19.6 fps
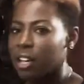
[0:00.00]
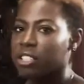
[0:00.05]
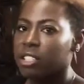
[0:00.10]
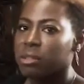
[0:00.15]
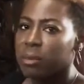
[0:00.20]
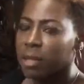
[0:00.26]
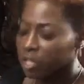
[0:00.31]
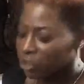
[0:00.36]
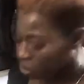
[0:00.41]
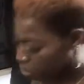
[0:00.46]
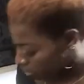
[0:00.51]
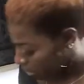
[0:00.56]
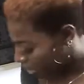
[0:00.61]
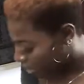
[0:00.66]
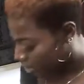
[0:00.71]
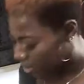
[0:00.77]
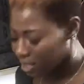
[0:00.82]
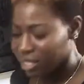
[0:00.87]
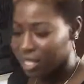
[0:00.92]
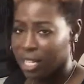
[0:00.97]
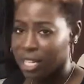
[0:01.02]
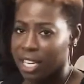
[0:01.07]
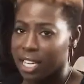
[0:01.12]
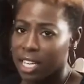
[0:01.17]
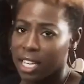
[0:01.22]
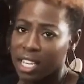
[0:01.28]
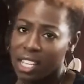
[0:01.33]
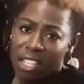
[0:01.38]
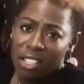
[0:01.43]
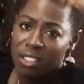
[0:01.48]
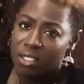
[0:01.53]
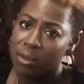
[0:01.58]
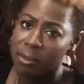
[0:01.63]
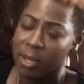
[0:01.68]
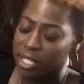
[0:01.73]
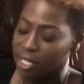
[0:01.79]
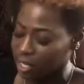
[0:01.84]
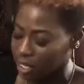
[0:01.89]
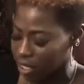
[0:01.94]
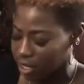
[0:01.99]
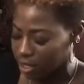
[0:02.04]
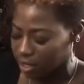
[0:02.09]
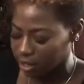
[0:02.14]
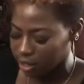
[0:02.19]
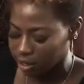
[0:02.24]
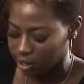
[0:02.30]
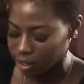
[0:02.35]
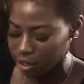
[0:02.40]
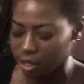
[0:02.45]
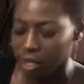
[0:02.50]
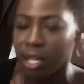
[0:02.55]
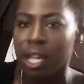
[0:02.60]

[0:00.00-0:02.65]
just mix all my seasoning in here, just makes it easier. So